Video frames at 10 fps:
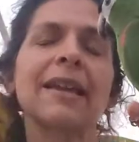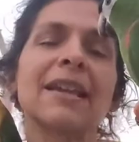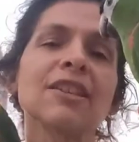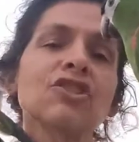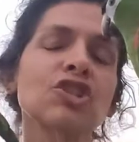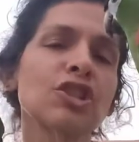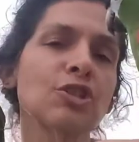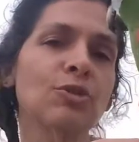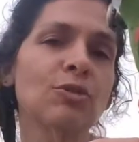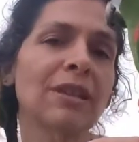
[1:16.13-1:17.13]
Is
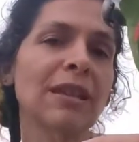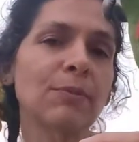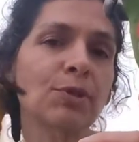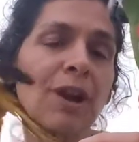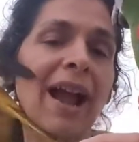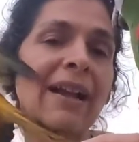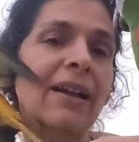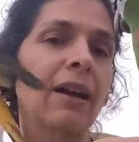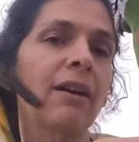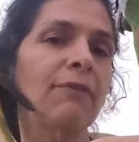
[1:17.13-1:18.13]
to keep track
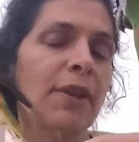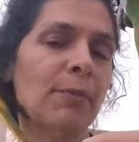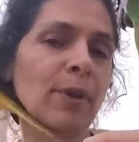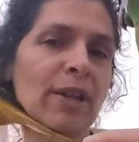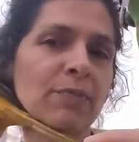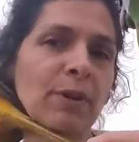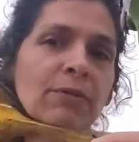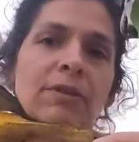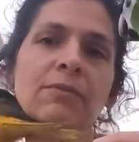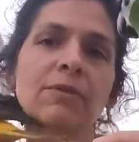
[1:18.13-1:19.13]
of their
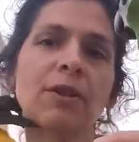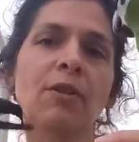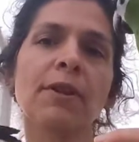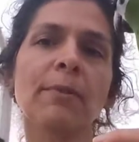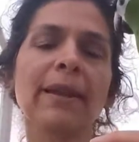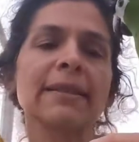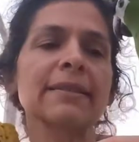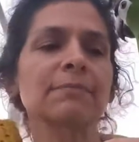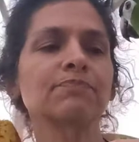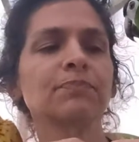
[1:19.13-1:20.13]
breastbone. Go there, Binks.
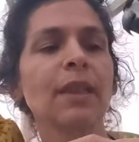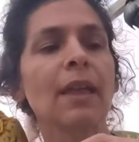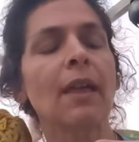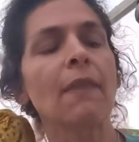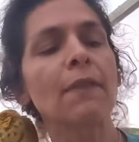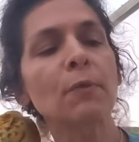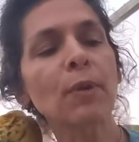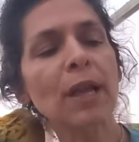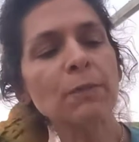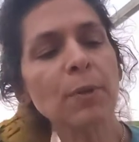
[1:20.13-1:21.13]
Their
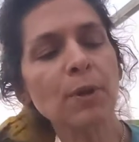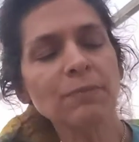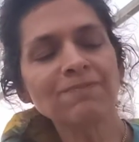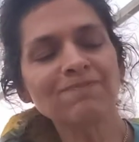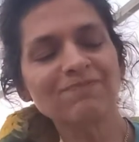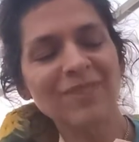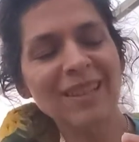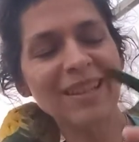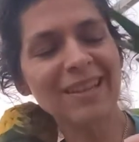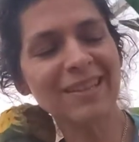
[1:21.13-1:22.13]
breastbone
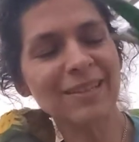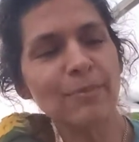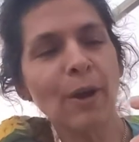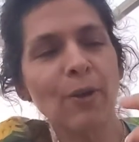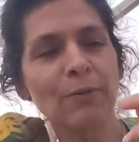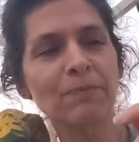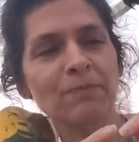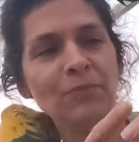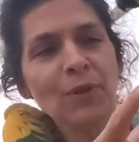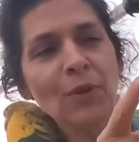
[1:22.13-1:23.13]
is the bone
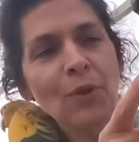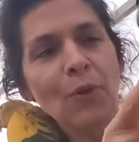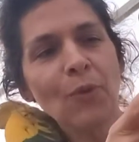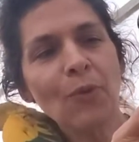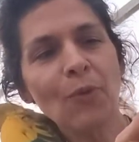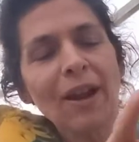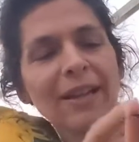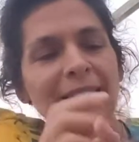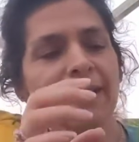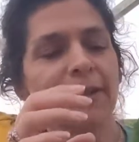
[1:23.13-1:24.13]

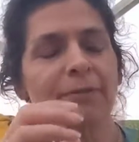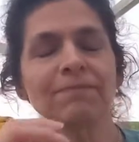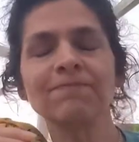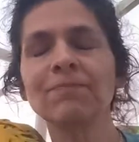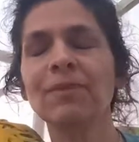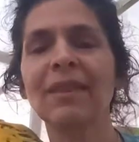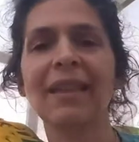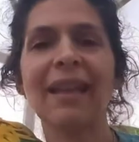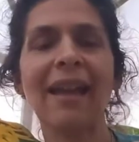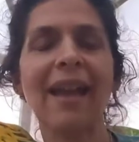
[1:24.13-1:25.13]
right here,
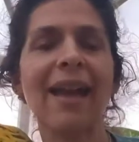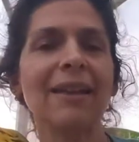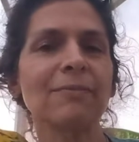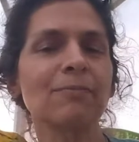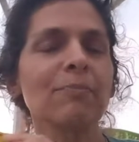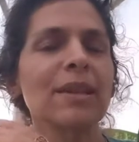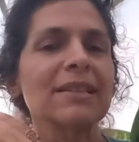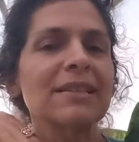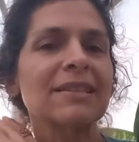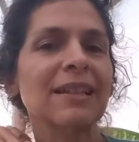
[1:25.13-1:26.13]
and
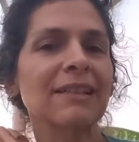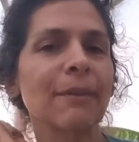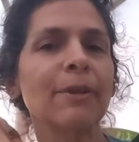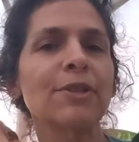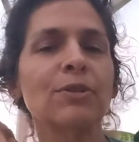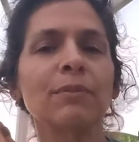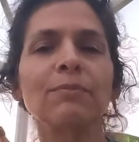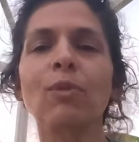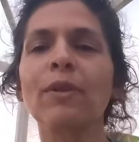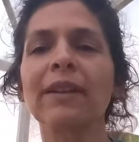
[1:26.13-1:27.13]
Binks is gonna let me do it
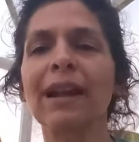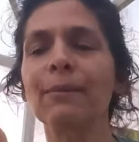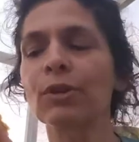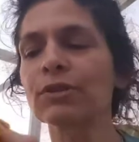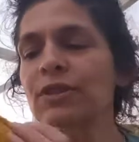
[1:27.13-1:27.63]
more than Emerald.